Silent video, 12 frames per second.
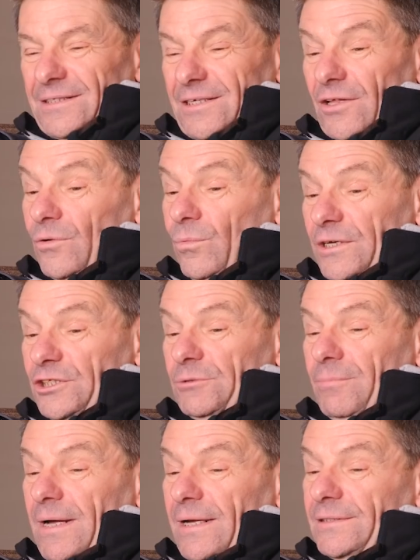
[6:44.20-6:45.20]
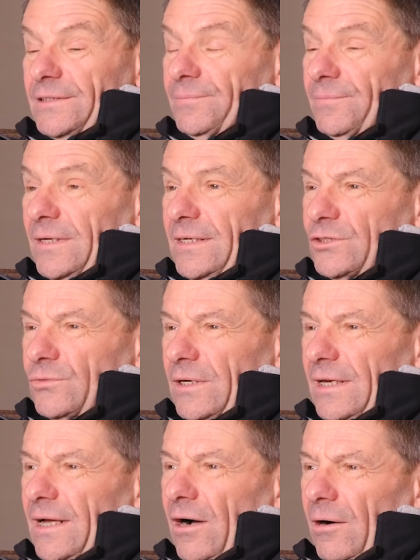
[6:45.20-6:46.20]
So the winch mount is
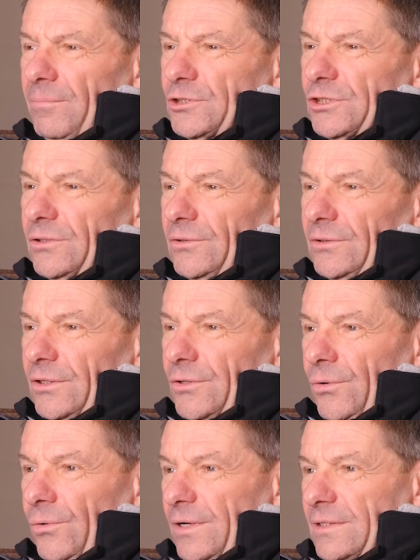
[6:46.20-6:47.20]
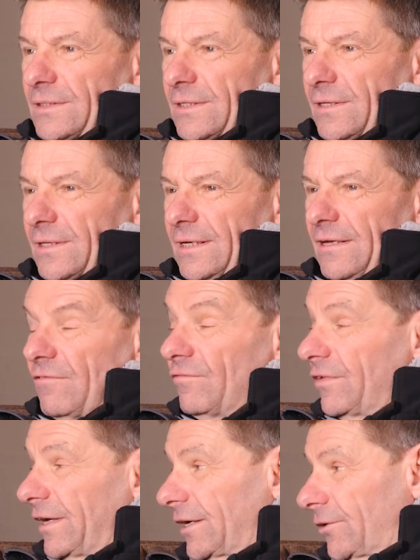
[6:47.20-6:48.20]
really optional according to the
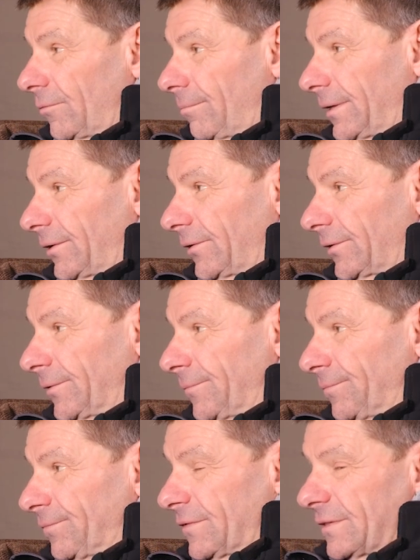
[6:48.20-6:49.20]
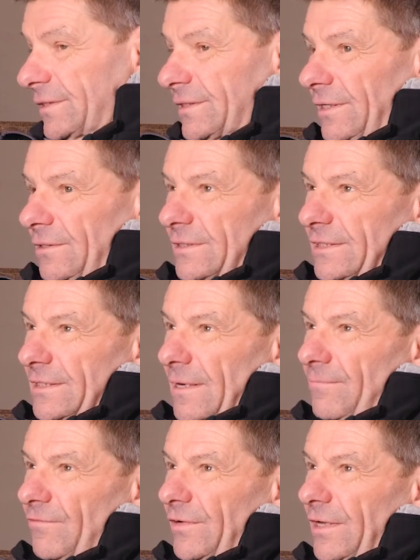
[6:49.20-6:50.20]
vehicle build. So
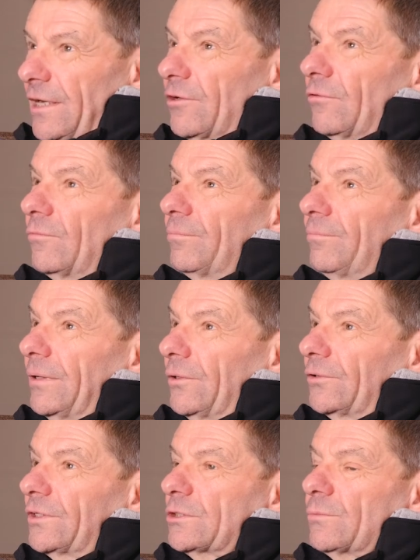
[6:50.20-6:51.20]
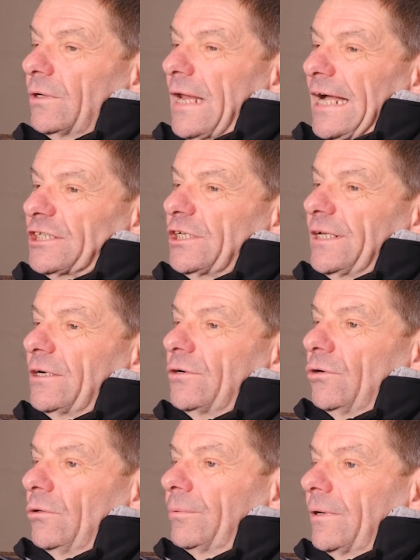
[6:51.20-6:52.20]
some vehicle builders will actually
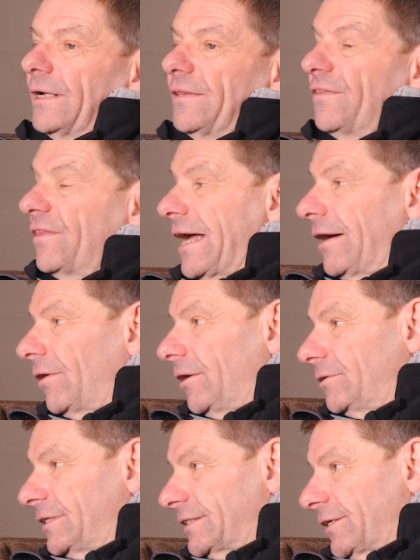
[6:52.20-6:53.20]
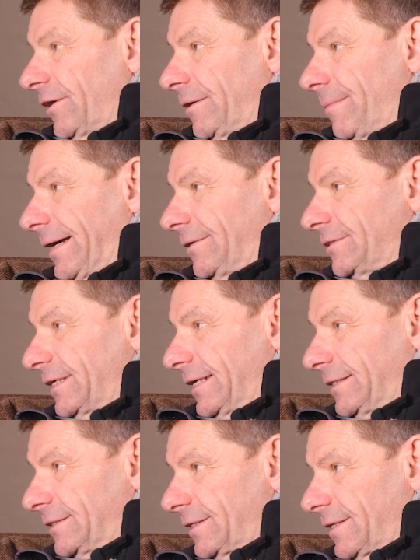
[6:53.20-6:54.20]
incorporate their own design mount
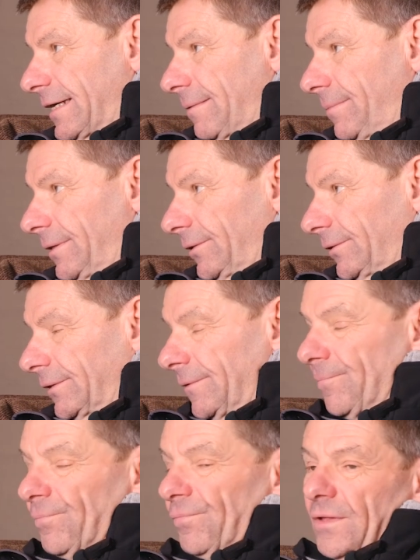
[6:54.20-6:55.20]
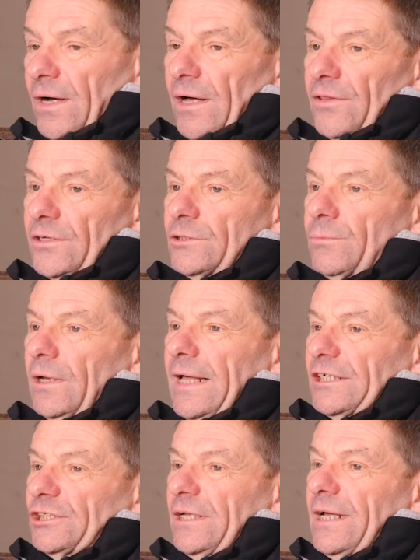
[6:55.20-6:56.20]
into their build. Others will
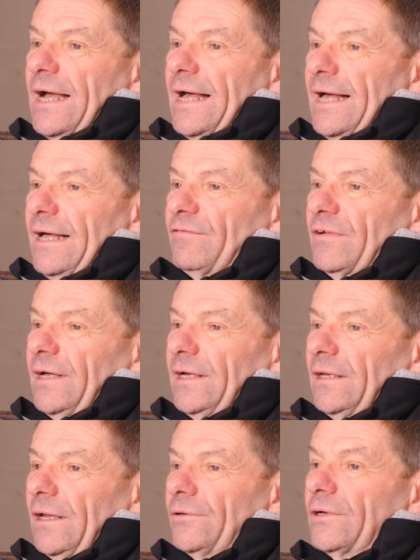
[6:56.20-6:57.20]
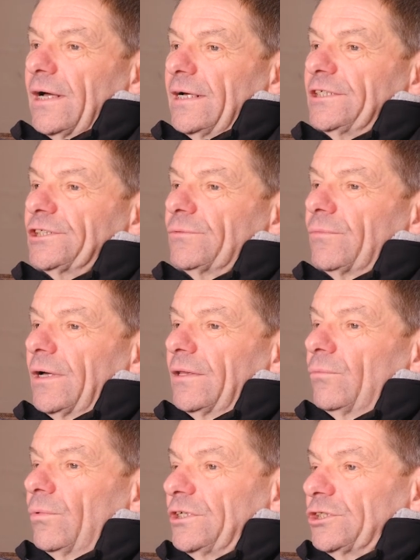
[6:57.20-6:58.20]
actually have a location where
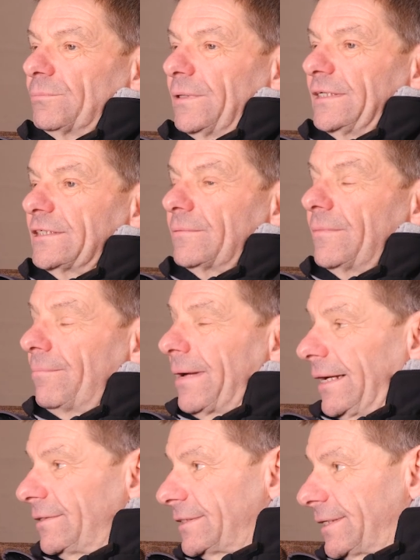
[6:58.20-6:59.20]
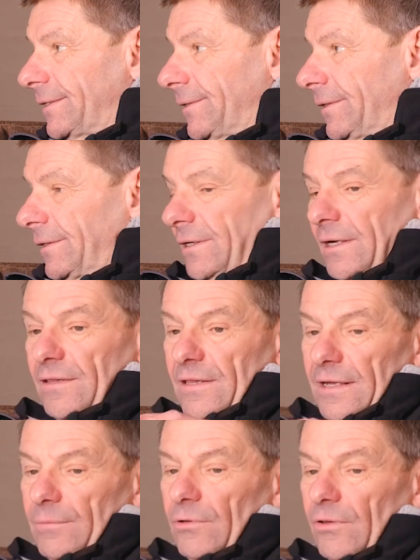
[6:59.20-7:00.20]
the winch needs to be mounted, and
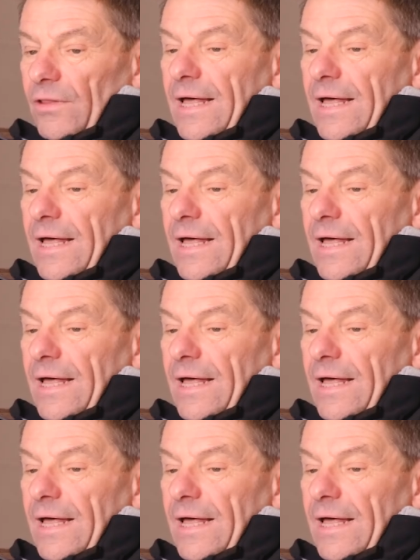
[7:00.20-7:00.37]
they will